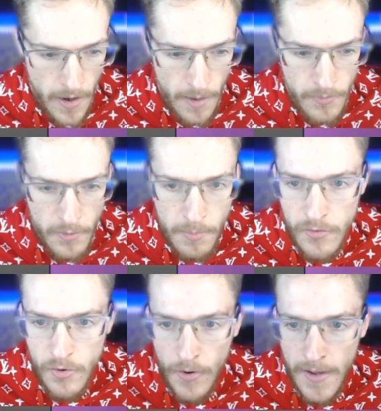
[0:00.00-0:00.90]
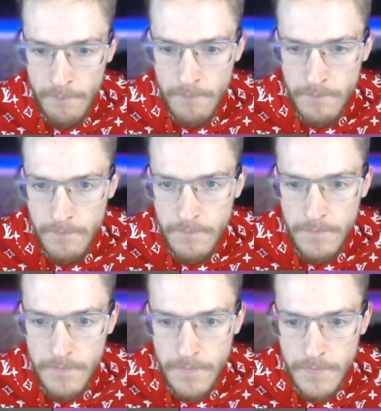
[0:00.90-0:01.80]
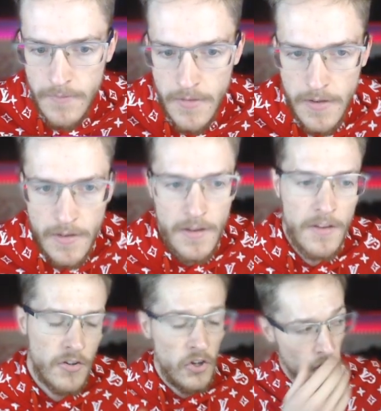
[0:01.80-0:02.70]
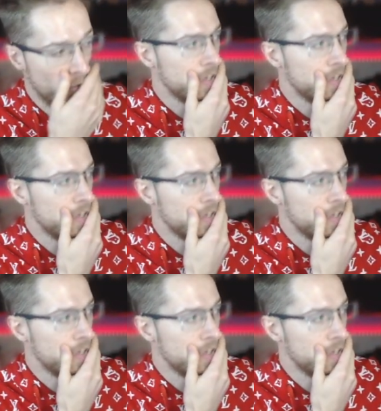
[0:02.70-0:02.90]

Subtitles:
So let's put Joy in. So you also,